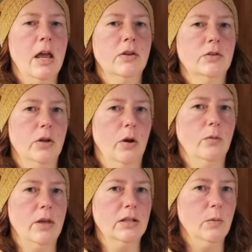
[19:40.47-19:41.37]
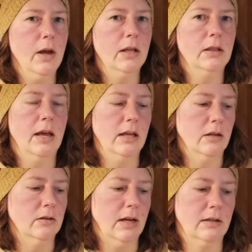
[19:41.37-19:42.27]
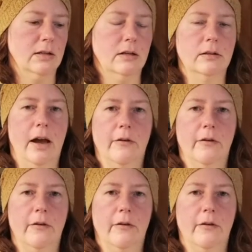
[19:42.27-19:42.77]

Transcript: So that's why I like decks that allow